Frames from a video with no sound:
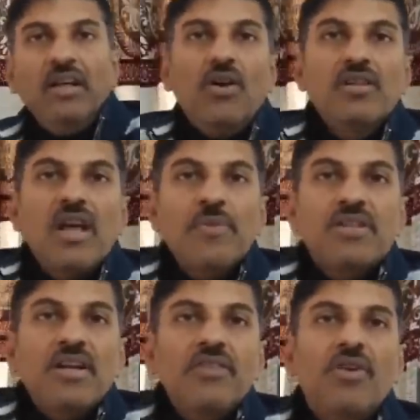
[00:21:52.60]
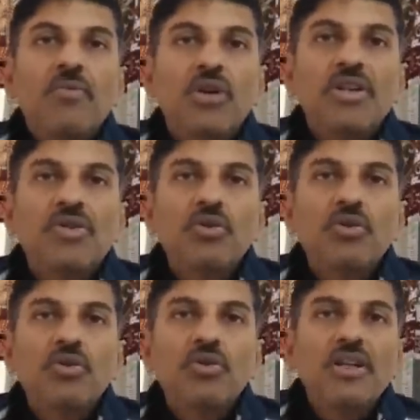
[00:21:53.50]
Taurus, I'm starting from
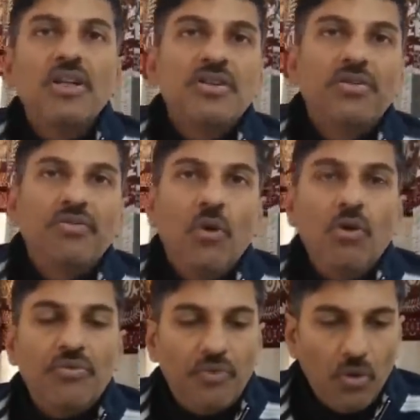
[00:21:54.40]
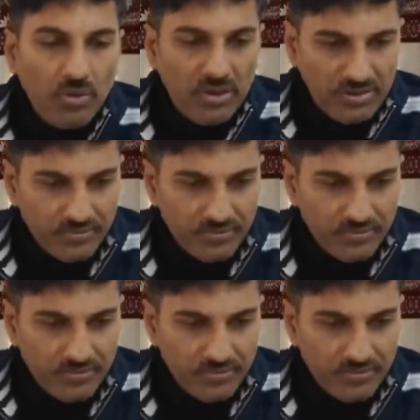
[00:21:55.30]
22.44.